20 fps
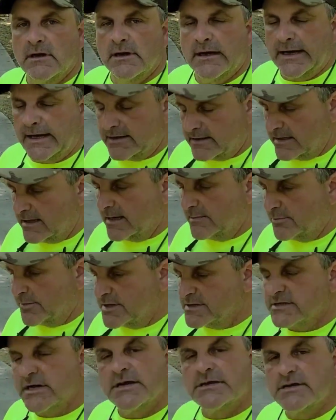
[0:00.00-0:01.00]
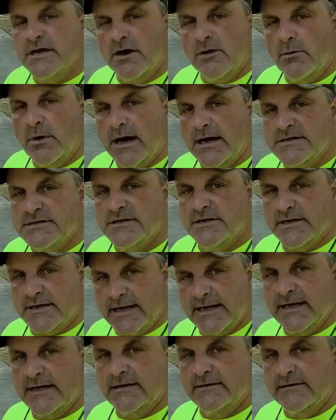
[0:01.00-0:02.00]
And I appreciate y'all watching
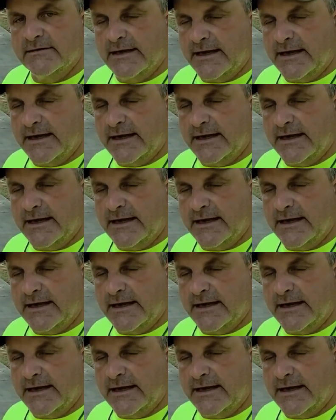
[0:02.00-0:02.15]
again,